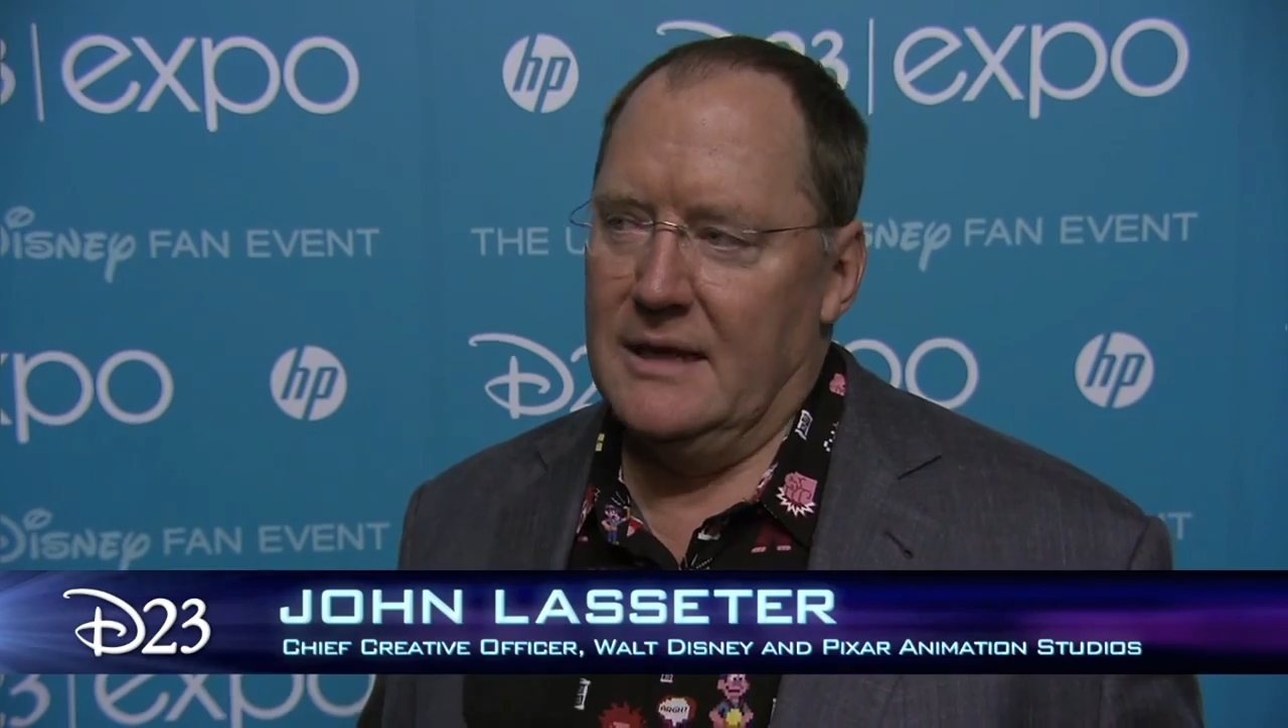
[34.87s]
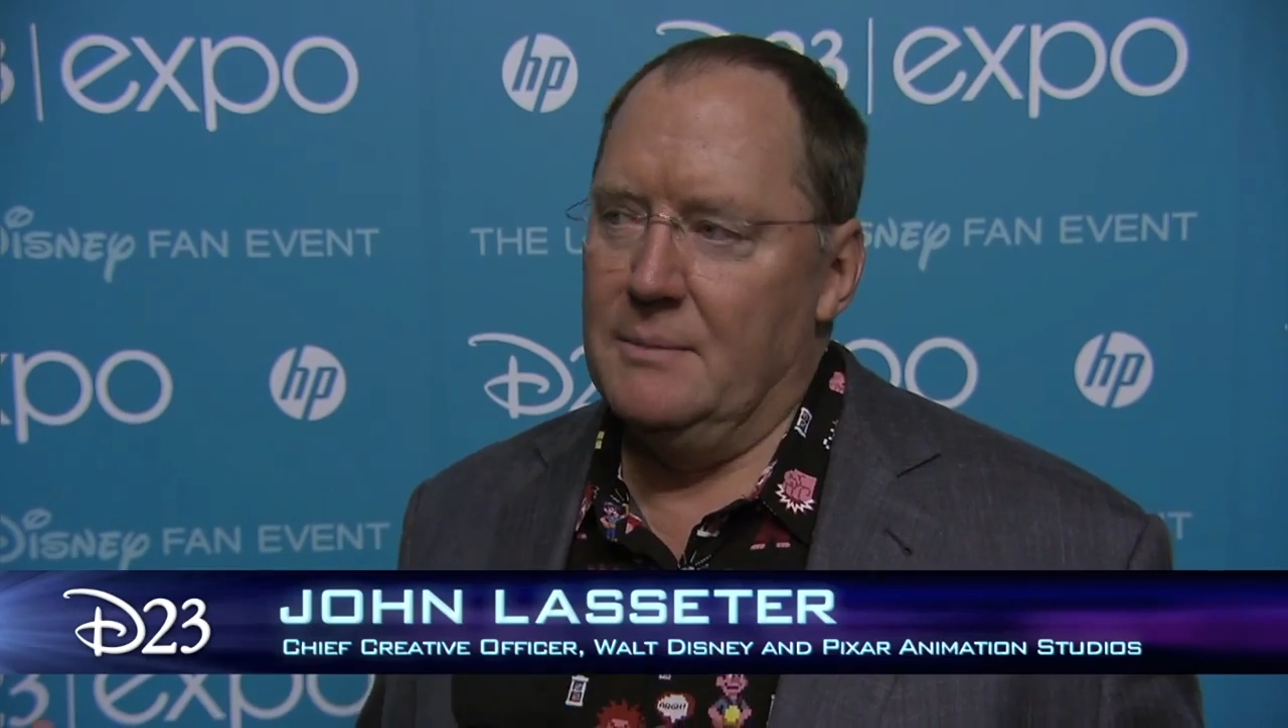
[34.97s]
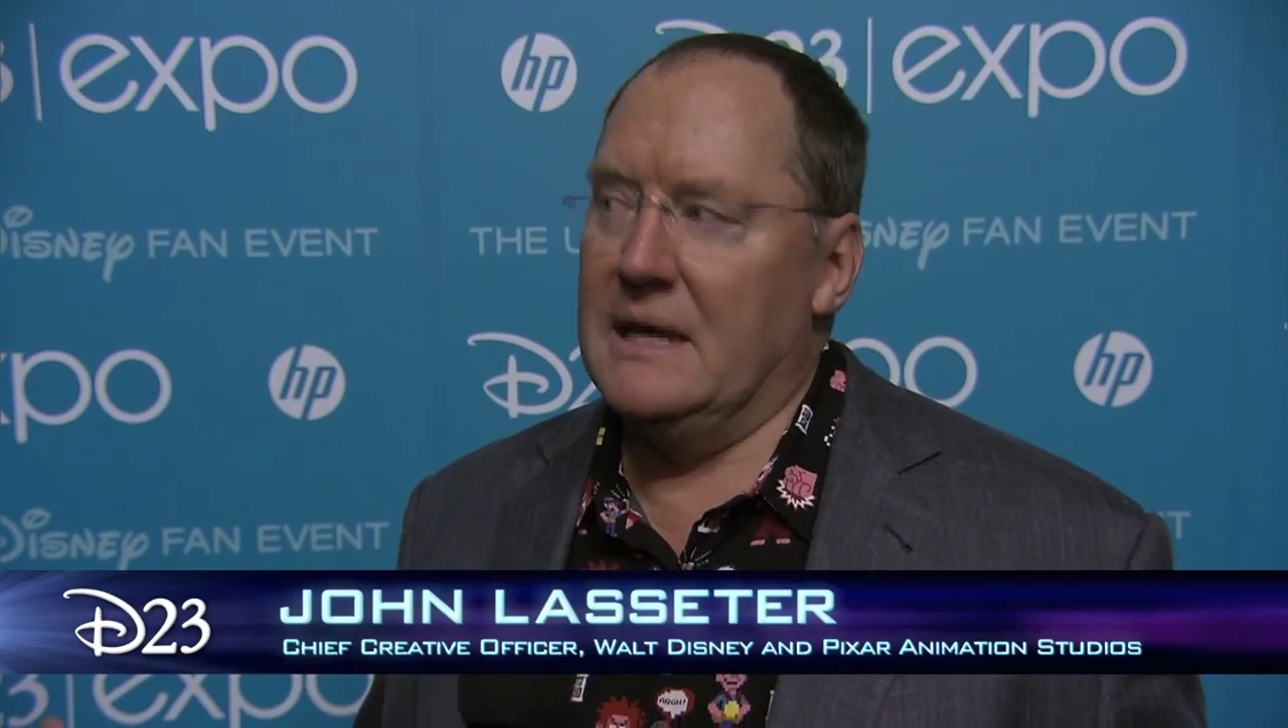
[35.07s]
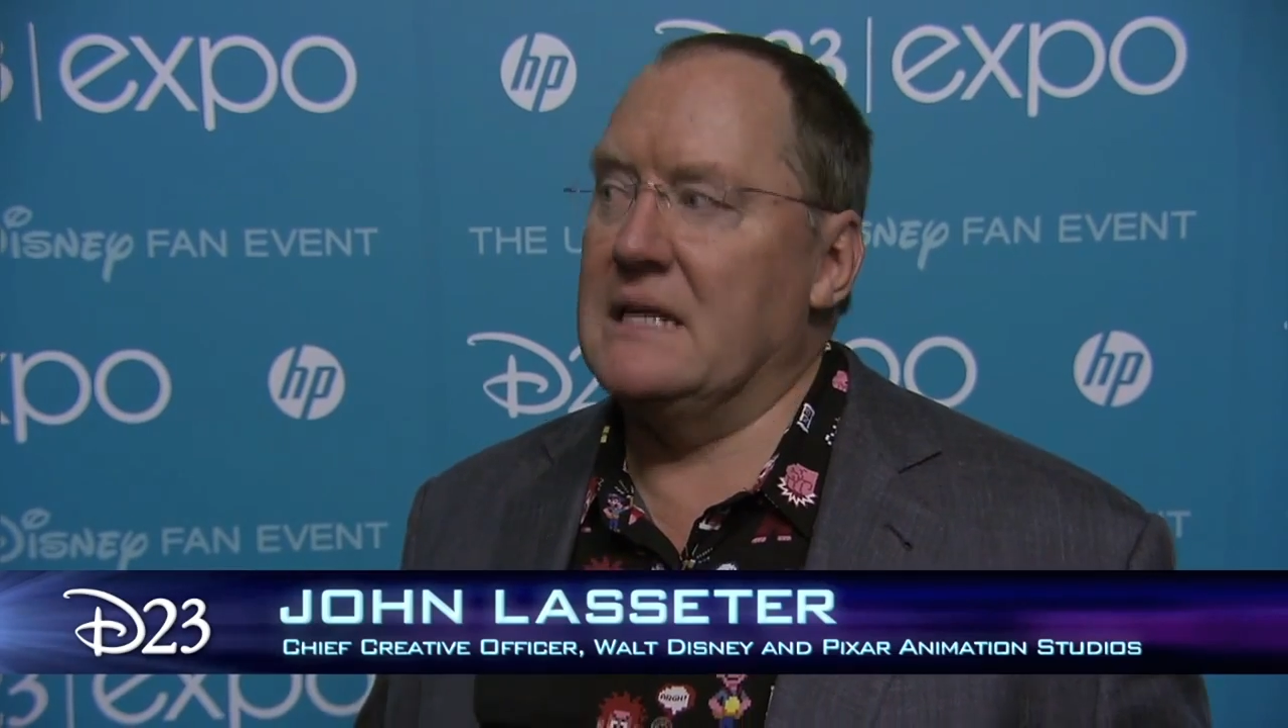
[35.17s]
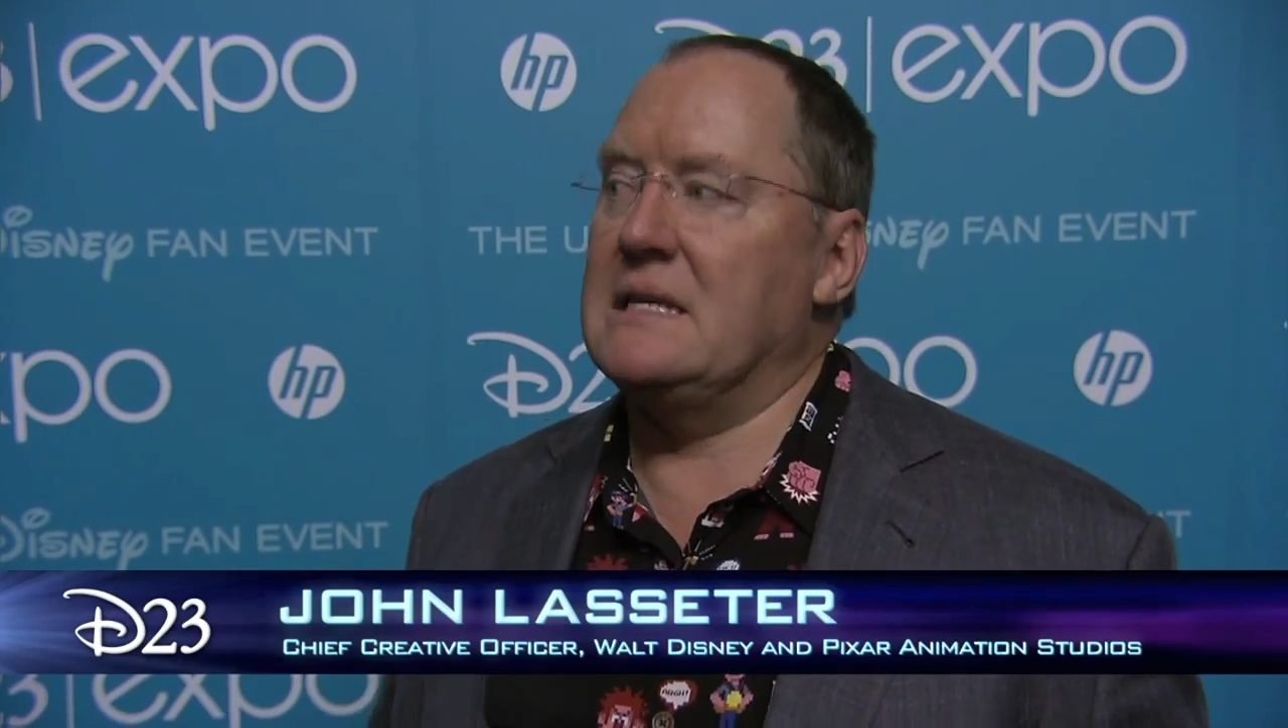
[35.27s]

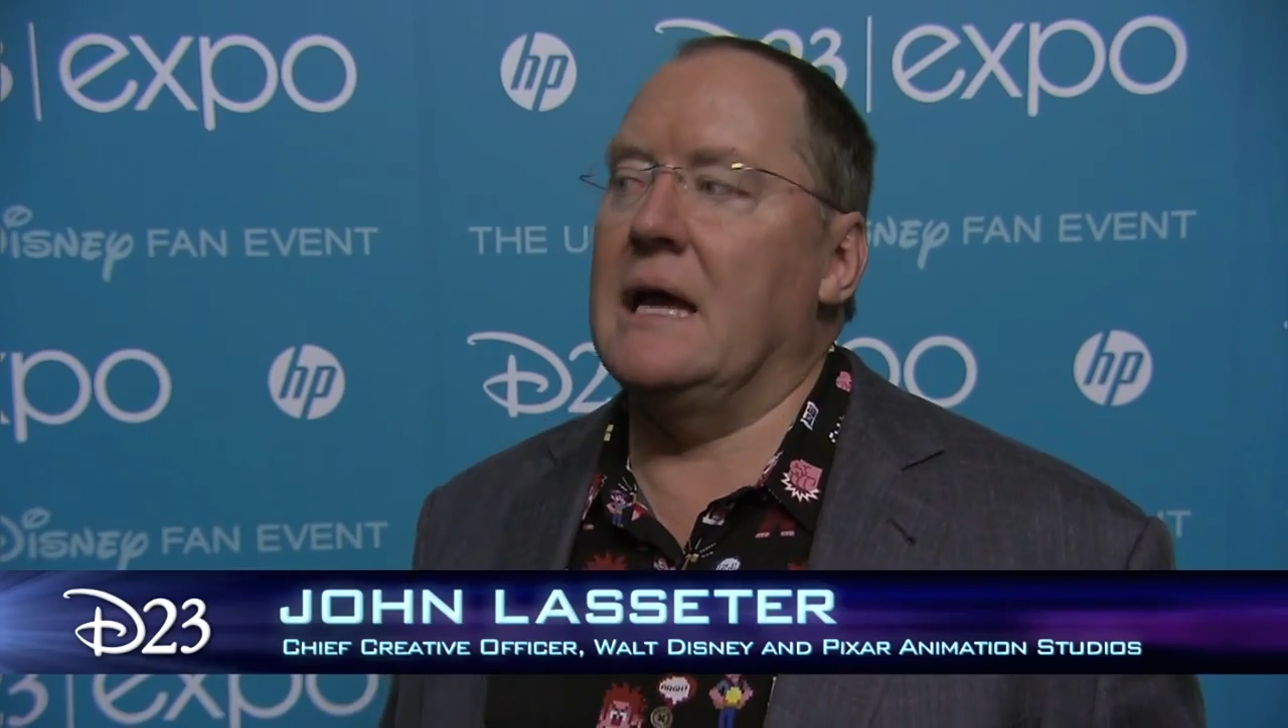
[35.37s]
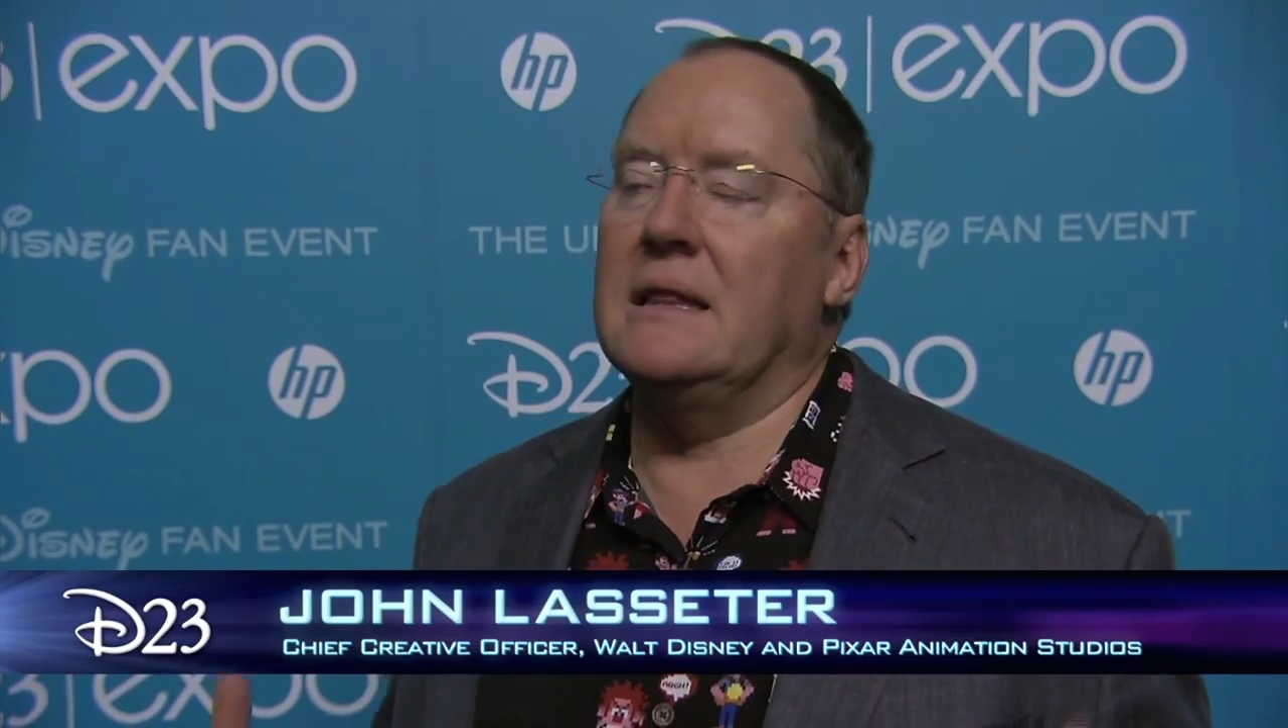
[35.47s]
because I